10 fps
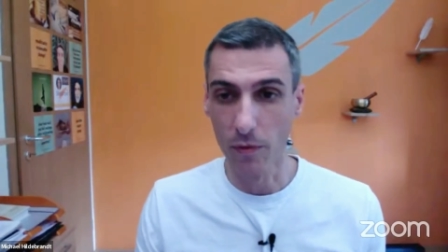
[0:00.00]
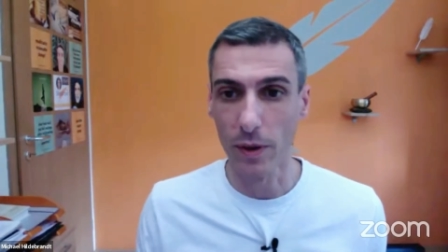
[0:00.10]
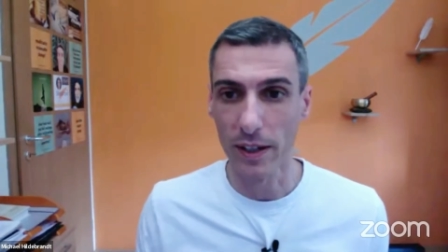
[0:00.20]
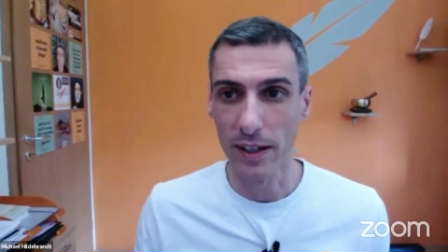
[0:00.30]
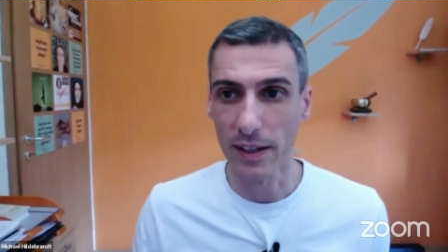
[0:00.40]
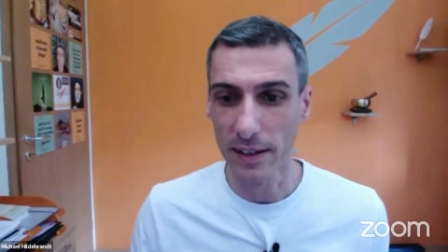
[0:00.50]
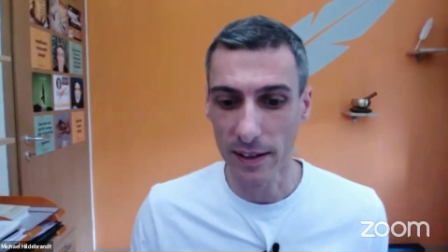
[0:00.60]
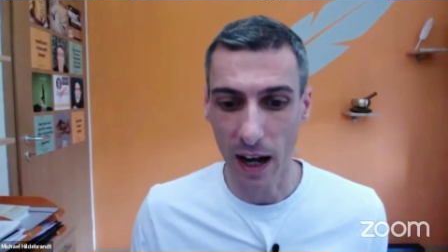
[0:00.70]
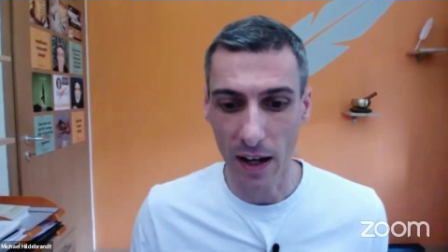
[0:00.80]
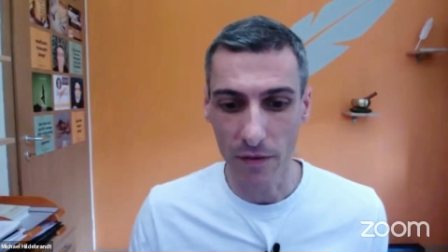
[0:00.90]
the sleep
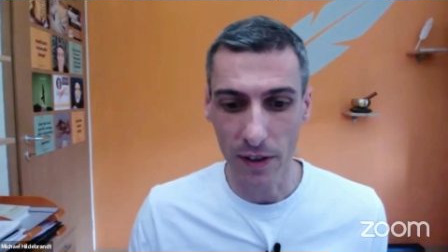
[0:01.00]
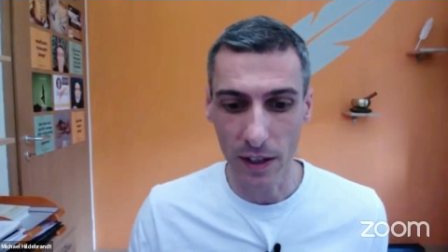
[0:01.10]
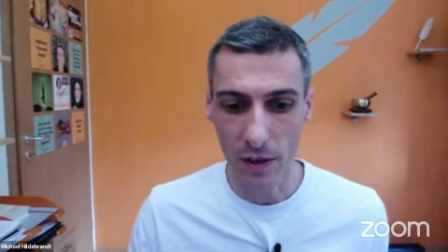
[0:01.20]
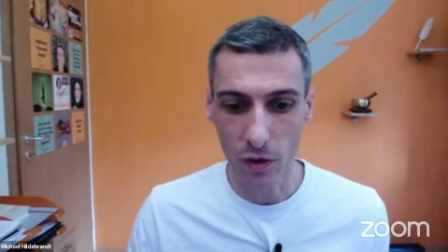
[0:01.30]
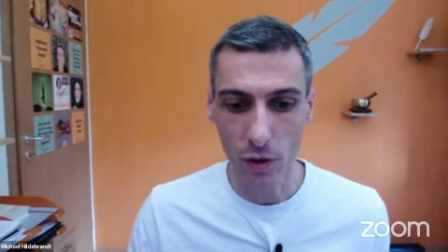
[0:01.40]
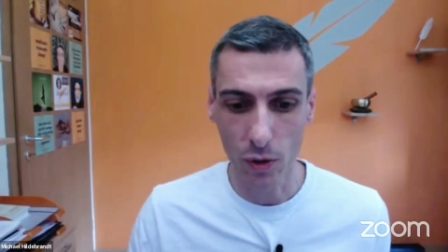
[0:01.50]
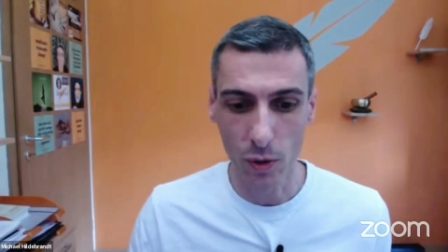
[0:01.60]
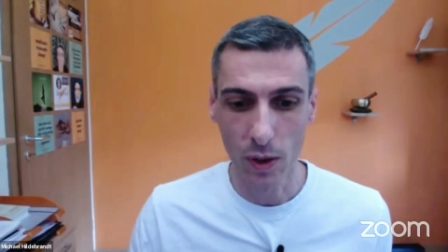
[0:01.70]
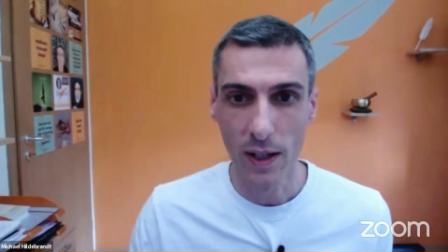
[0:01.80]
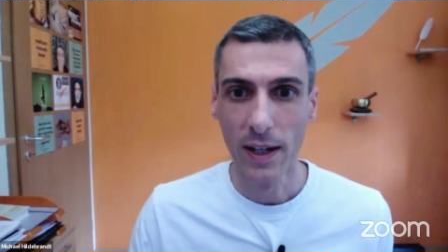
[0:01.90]
map is a
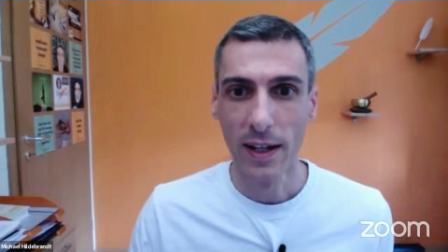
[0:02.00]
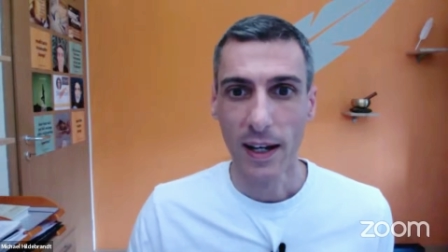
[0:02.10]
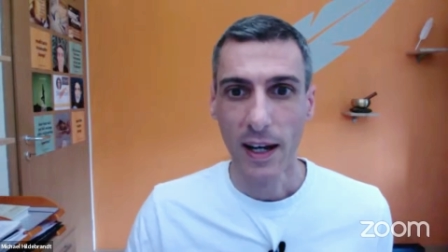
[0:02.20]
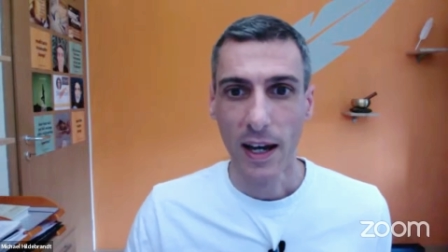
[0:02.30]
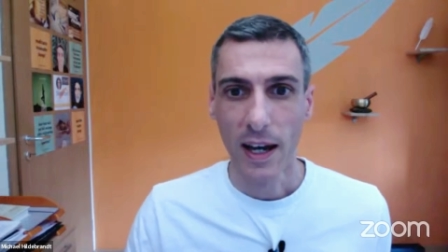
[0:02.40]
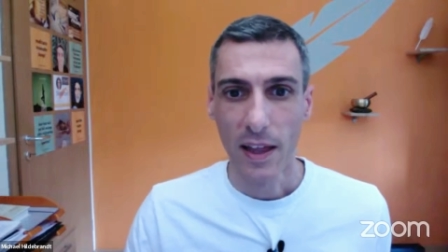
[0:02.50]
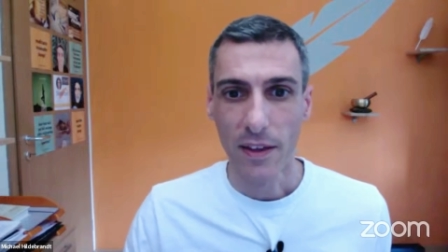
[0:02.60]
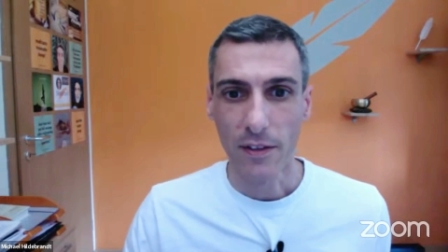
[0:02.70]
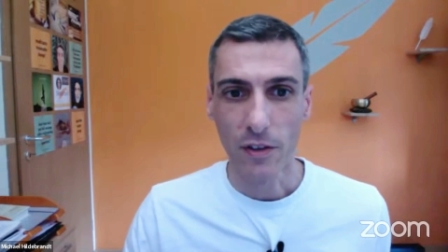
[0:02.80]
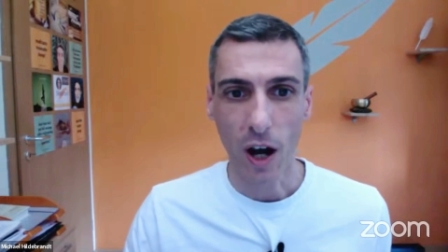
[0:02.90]
system that
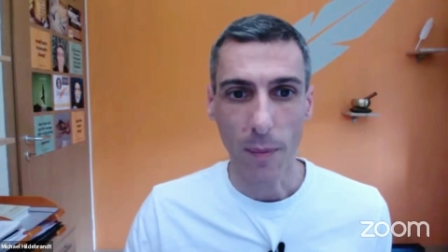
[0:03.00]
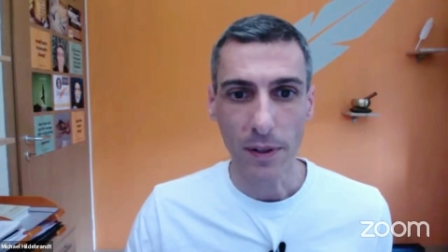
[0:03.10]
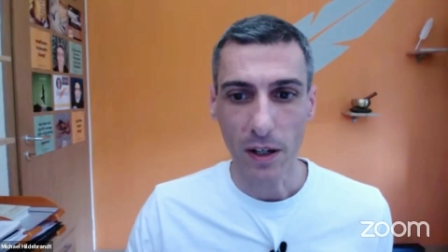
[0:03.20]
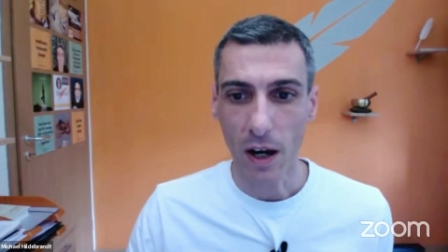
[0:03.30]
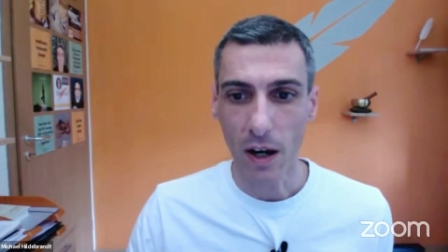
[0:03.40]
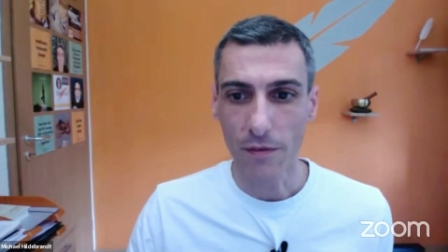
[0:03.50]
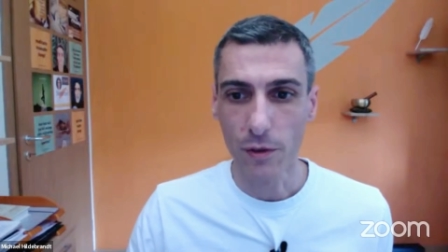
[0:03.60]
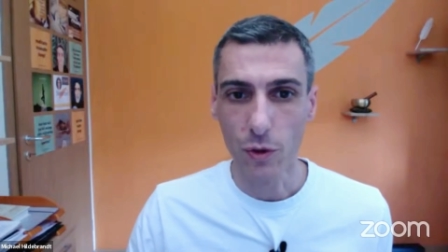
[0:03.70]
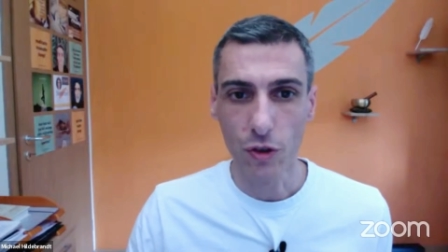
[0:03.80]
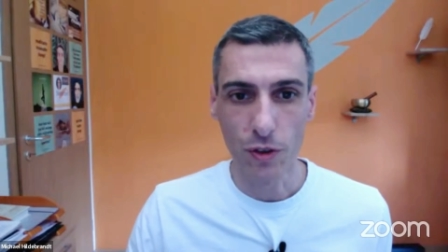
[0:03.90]
helps people